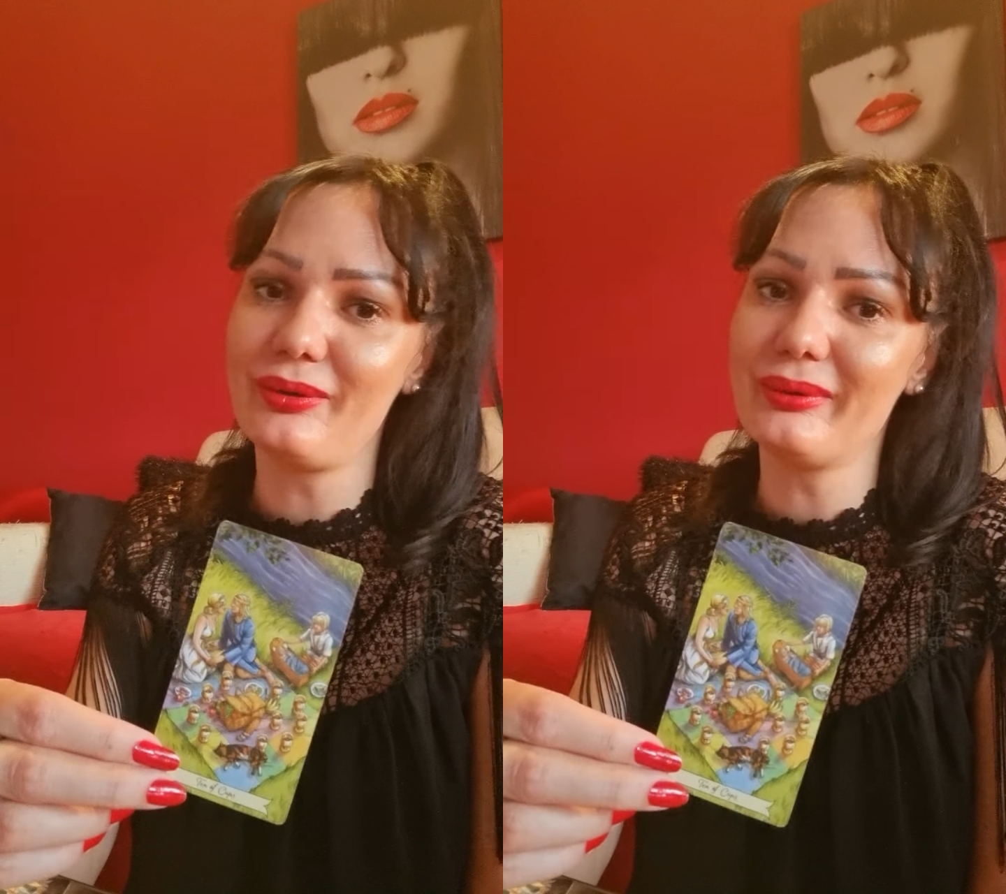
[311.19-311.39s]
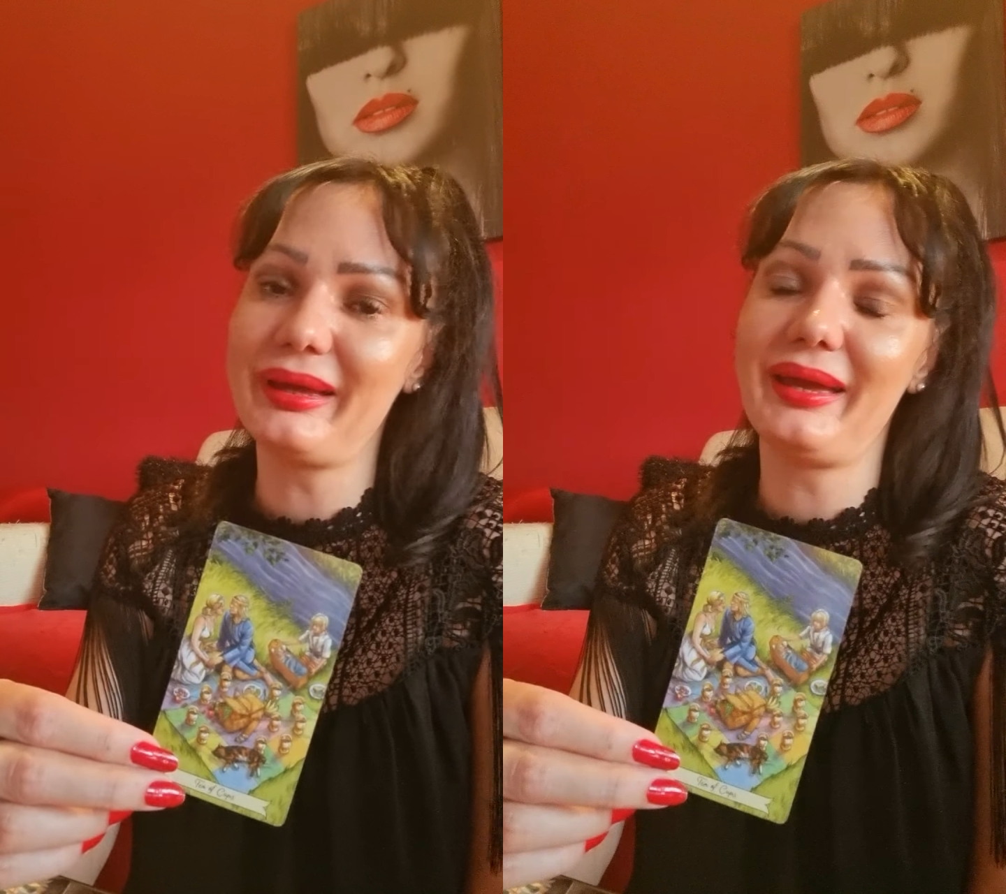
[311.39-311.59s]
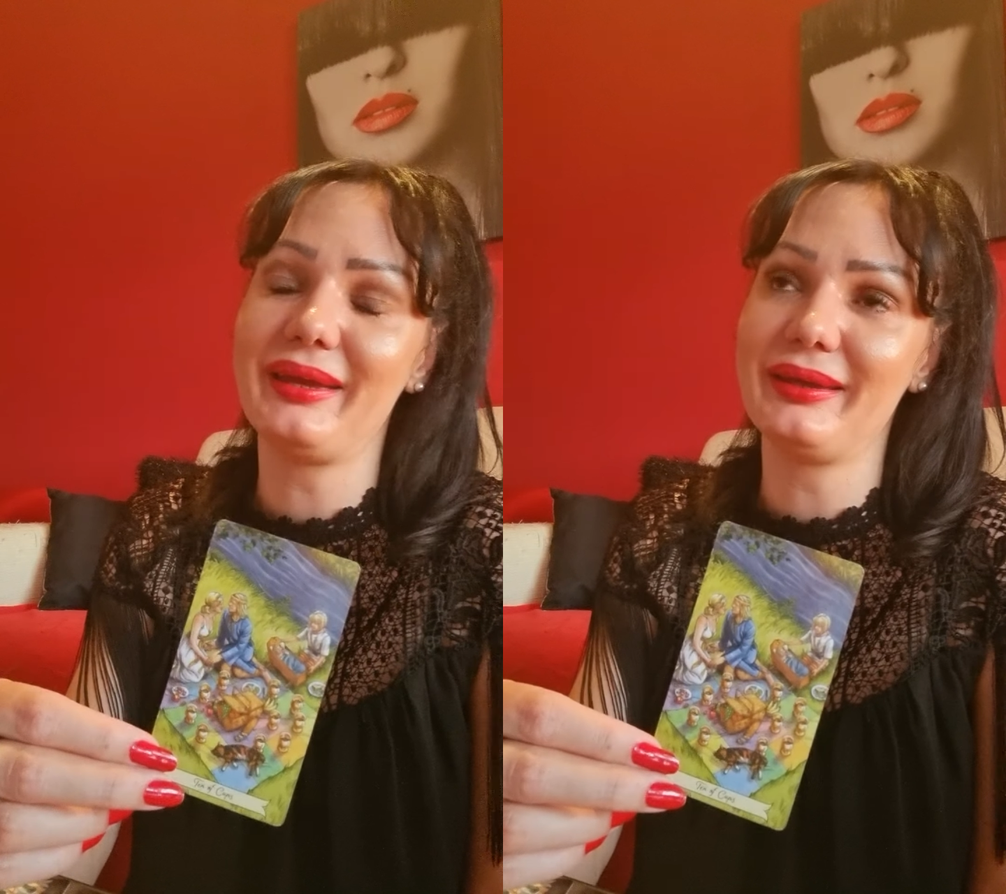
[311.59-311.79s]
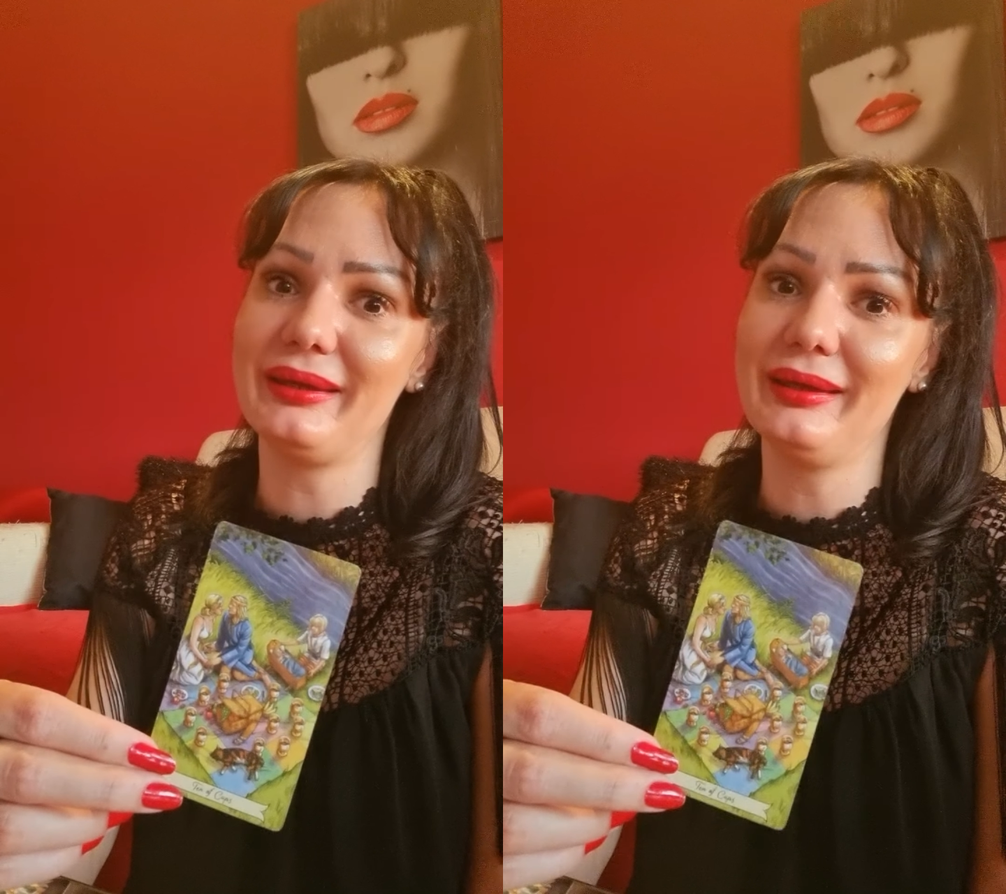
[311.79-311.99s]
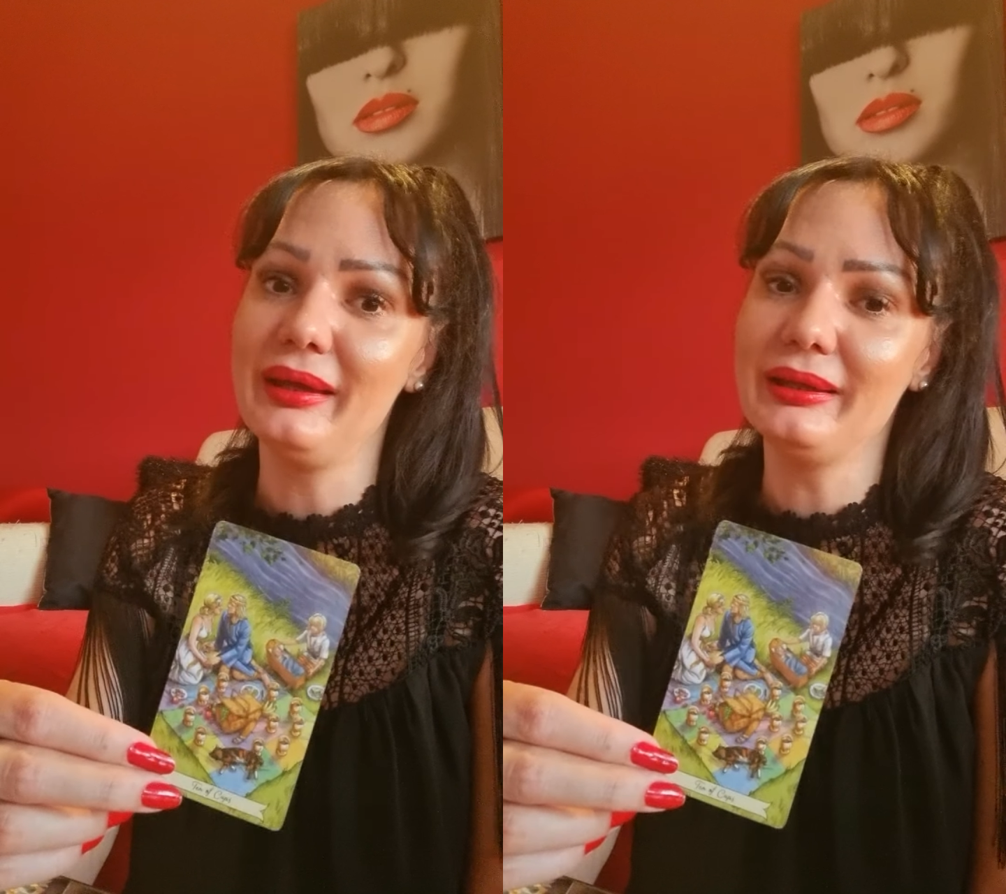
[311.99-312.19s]

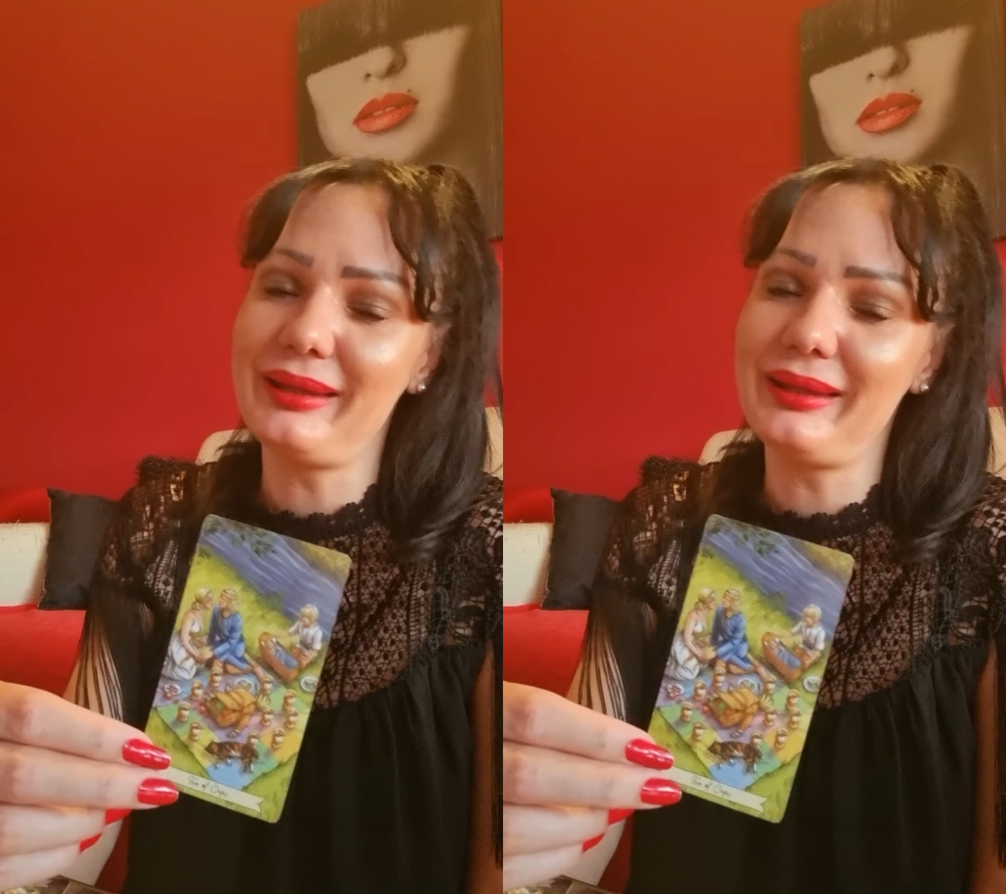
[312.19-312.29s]
okay,